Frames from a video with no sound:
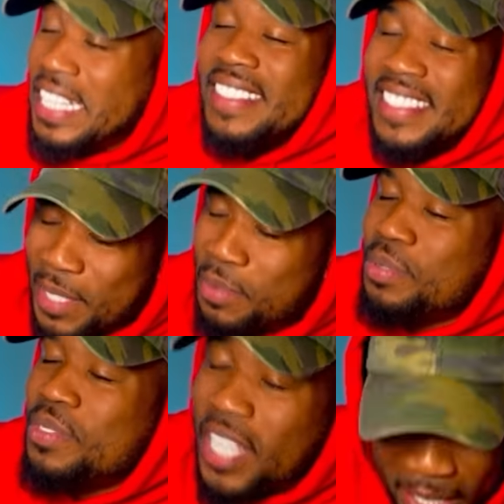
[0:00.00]
I don't give a damn
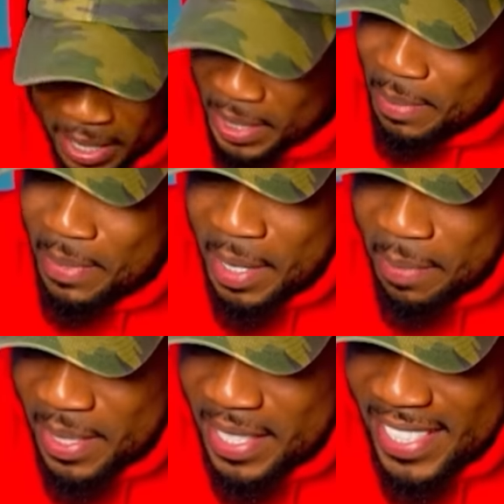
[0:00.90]
what you talking
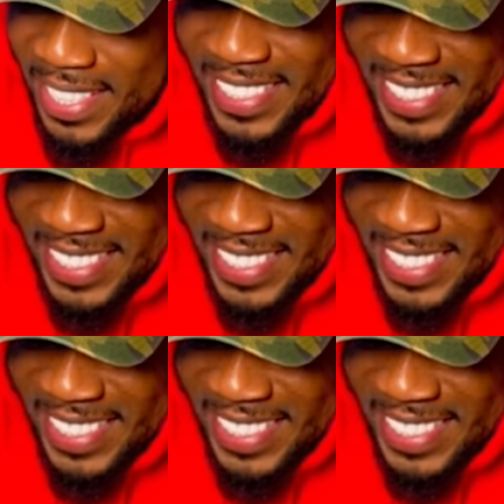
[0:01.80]
about, bruh.